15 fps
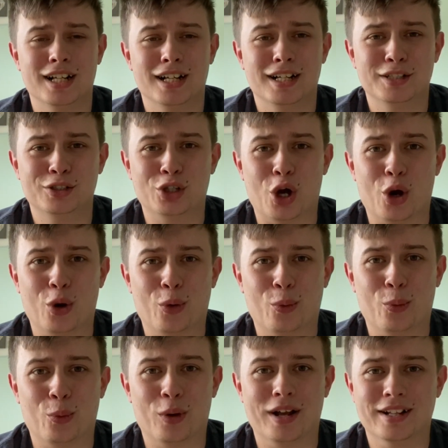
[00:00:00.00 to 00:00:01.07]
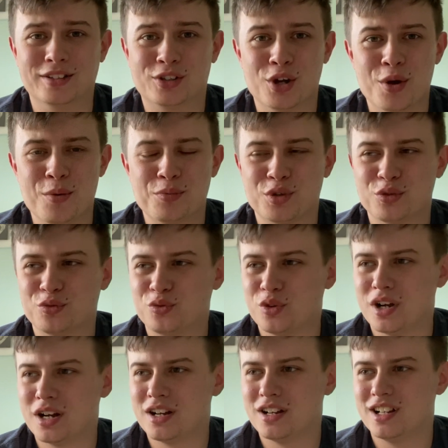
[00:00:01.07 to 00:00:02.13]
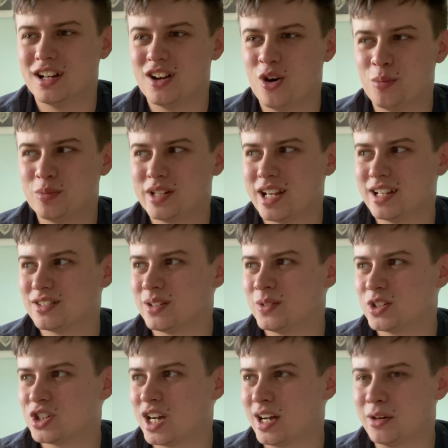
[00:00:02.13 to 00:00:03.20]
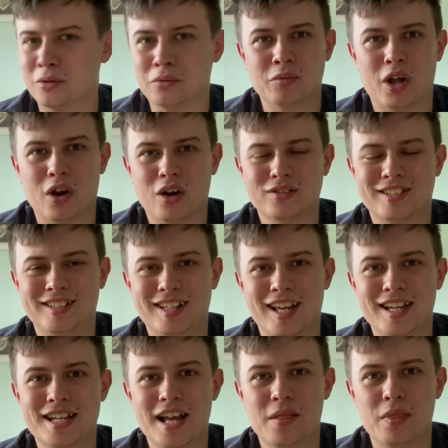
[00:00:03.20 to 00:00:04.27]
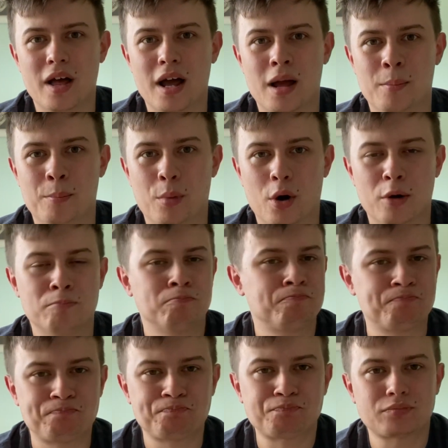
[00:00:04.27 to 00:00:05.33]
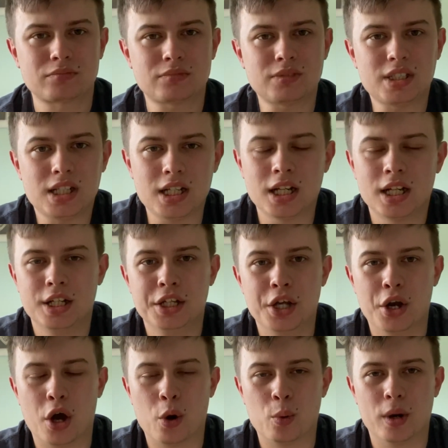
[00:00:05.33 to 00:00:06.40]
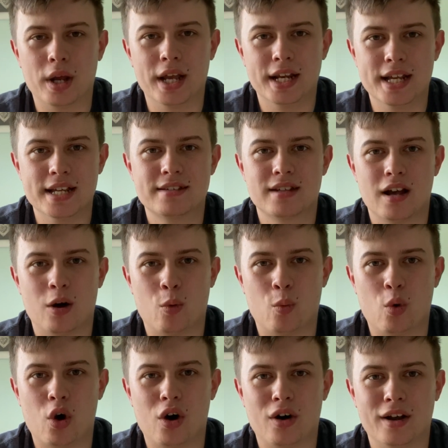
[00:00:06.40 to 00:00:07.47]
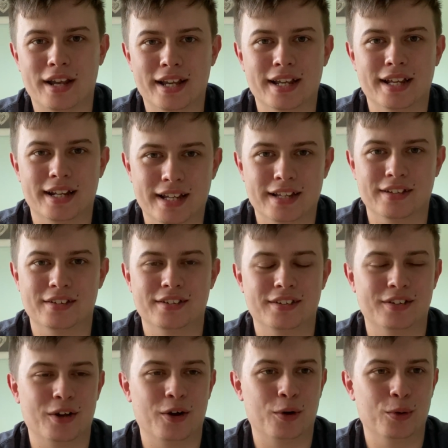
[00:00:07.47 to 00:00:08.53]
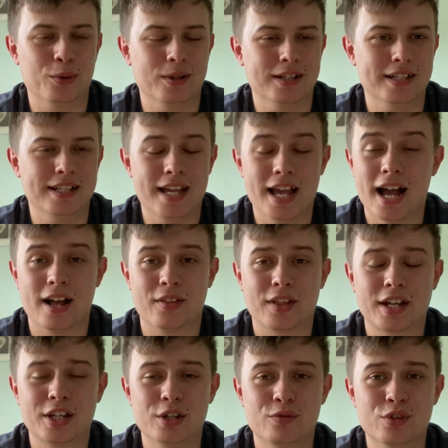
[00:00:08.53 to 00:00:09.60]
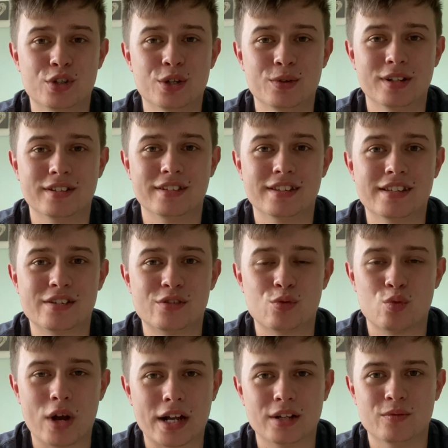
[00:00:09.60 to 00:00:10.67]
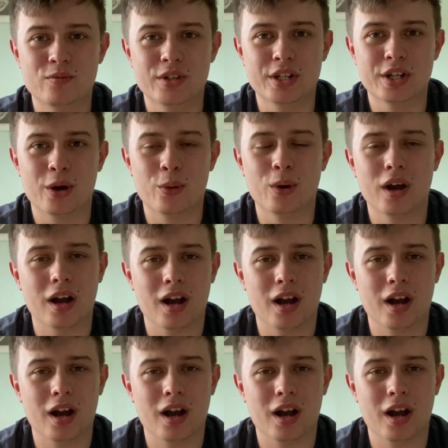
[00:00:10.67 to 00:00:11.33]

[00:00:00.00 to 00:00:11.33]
so in terms of updates on the channel, a lot to take in there, but you know, it is what it is. So yeah, thank you for tuning into this random video.